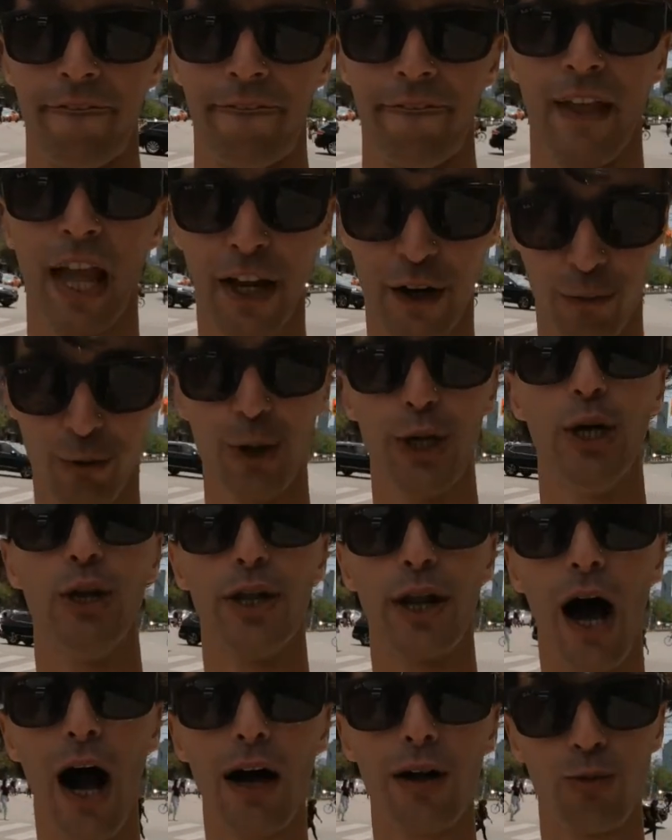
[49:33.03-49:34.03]
Like
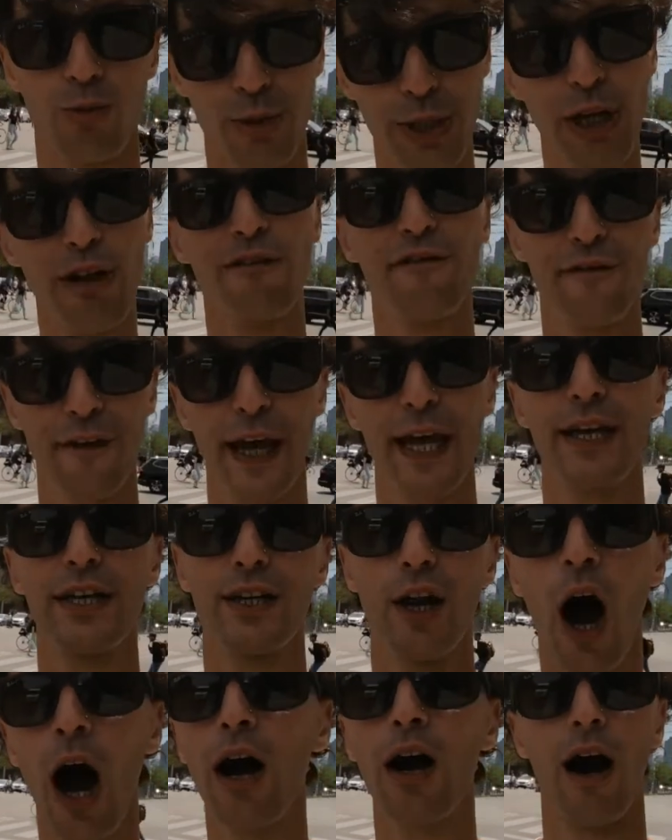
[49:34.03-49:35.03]
real fake
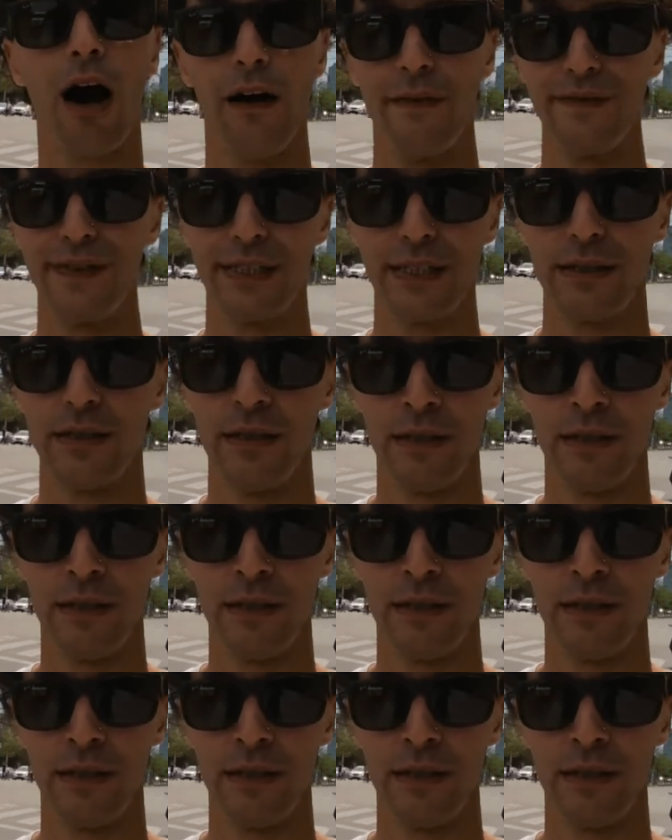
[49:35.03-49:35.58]
knockoffs.